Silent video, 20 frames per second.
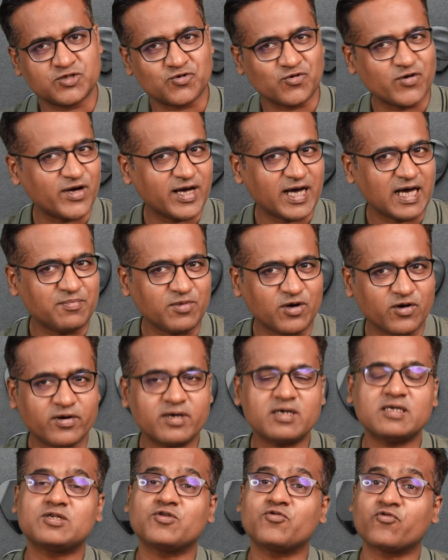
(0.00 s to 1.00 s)
Today I'm
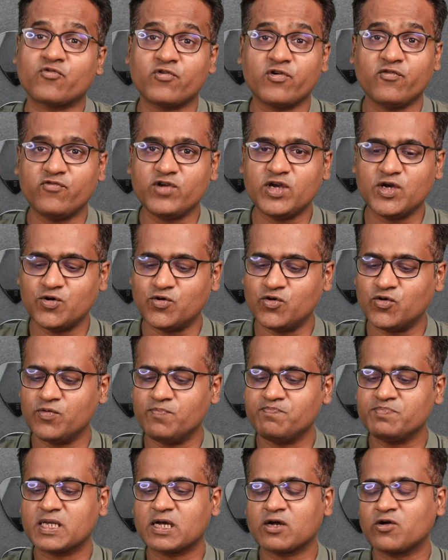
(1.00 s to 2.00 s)
here to review
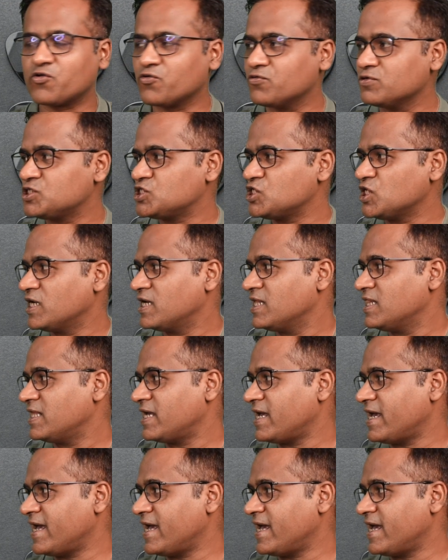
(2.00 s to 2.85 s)
Crucial